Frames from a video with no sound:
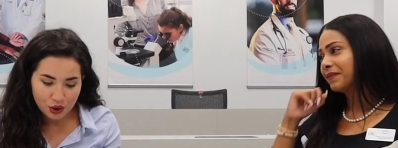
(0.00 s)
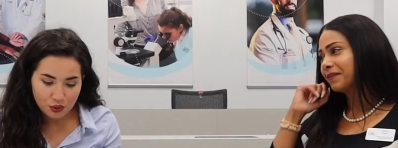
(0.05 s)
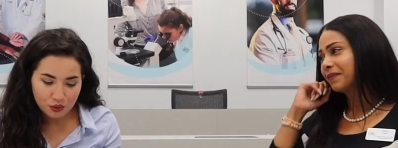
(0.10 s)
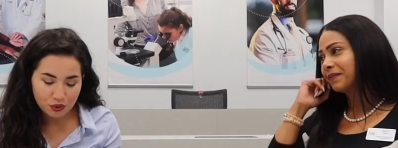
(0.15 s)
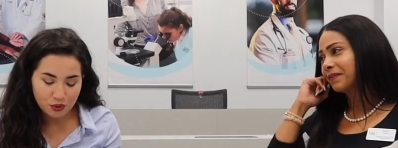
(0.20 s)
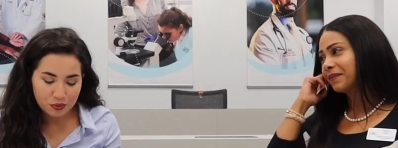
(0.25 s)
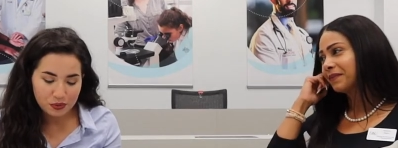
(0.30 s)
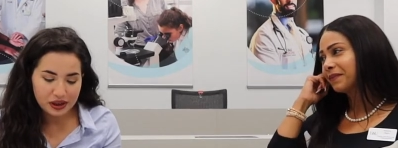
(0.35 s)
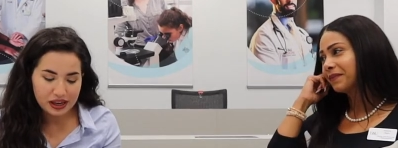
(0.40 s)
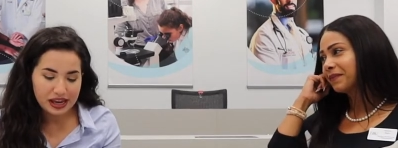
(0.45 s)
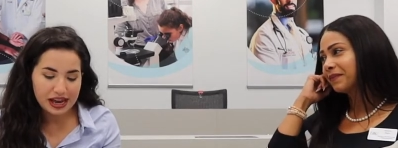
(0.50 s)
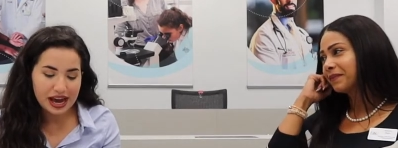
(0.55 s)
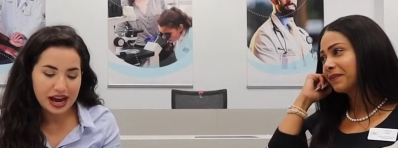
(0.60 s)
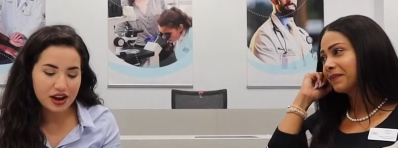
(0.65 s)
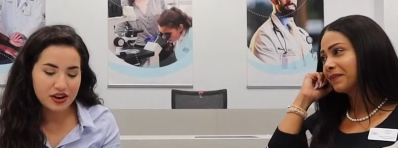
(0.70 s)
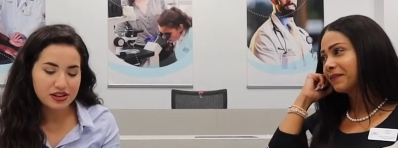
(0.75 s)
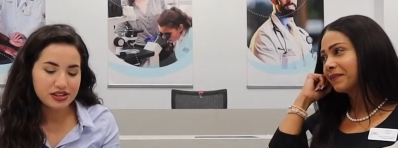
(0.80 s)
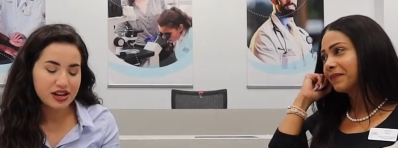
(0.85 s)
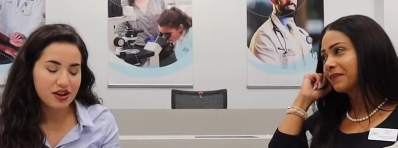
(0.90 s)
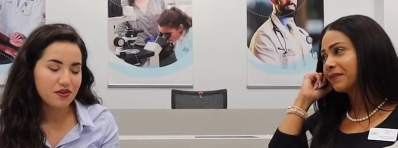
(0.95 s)
Speaker 1: will be, how
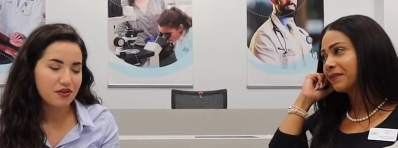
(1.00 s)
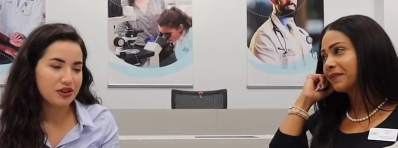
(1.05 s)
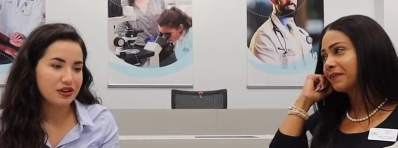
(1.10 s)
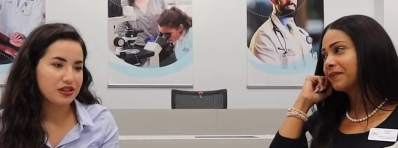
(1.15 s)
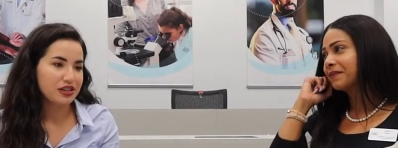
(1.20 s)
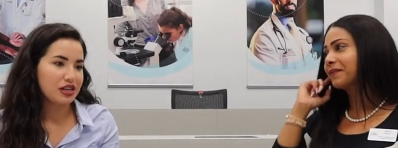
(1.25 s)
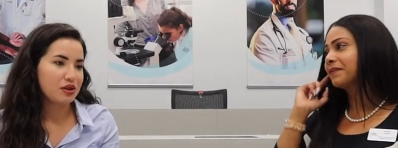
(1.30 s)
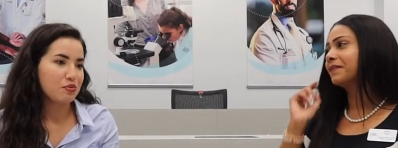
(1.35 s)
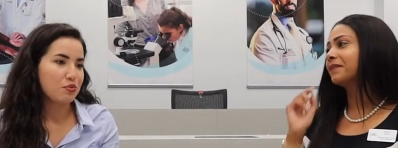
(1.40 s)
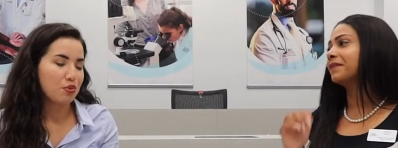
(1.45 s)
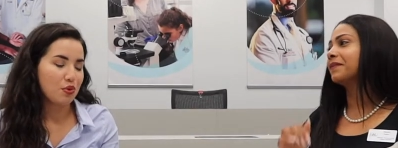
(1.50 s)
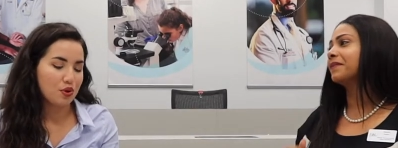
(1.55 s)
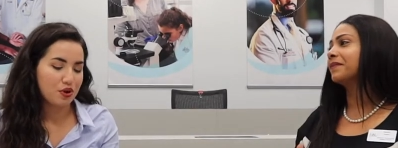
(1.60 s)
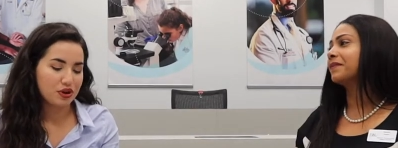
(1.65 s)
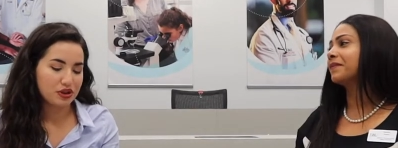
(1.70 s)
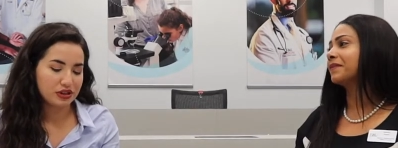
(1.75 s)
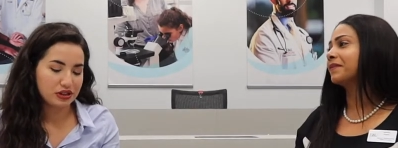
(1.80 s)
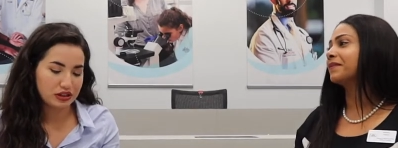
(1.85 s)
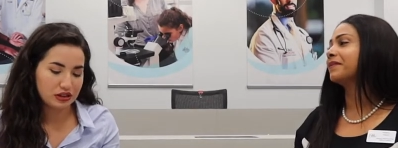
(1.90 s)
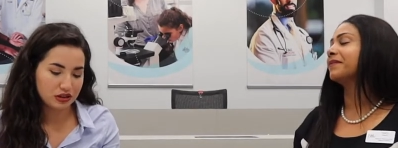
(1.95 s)
is diversity
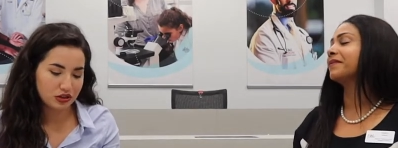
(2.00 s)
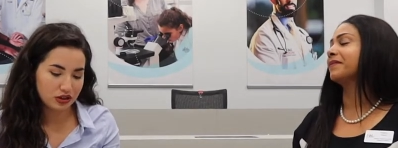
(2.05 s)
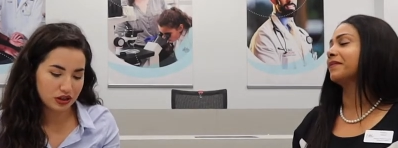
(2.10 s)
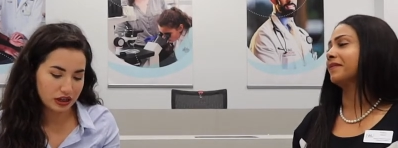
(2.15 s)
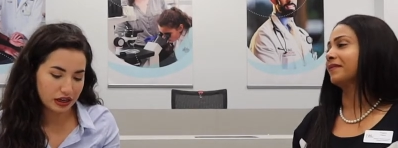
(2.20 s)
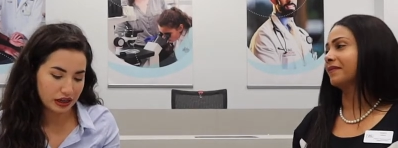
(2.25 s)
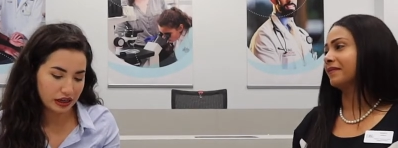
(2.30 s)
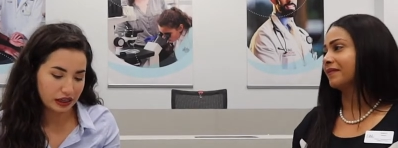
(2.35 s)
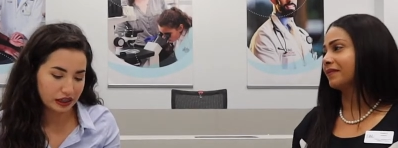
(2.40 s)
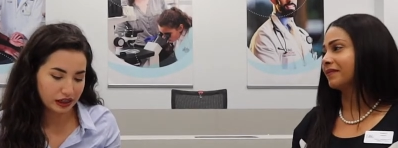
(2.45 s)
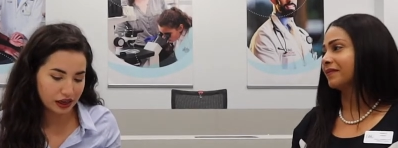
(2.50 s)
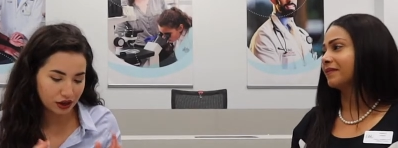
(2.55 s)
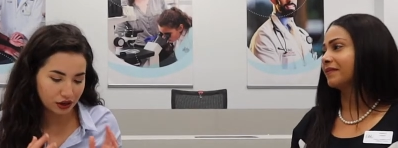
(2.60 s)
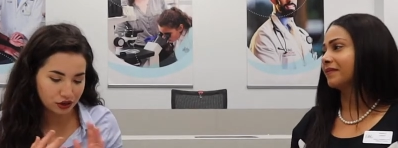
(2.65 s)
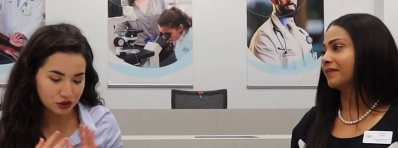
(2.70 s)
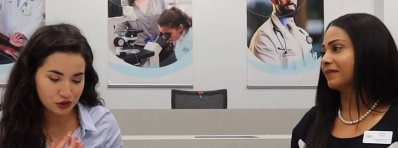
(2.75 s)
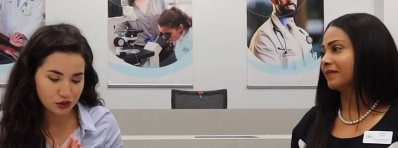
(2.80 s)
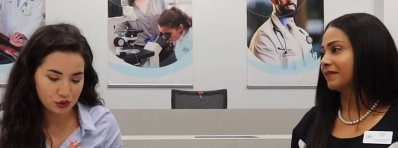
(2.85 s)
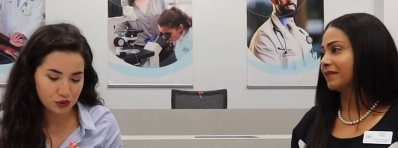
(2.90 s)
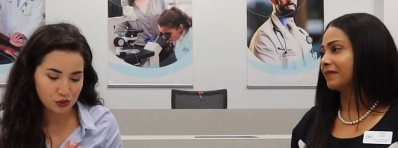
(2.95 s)
important in our
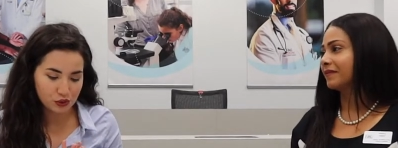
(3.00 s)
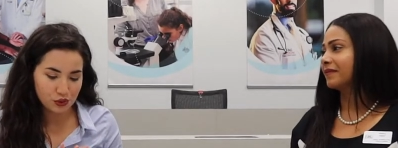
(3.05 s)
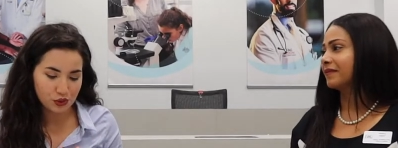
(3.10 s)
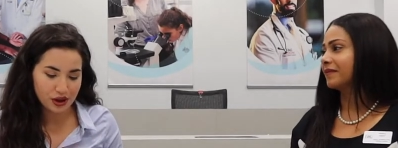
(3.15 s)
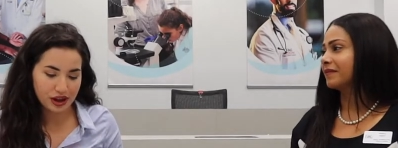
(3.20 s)
school,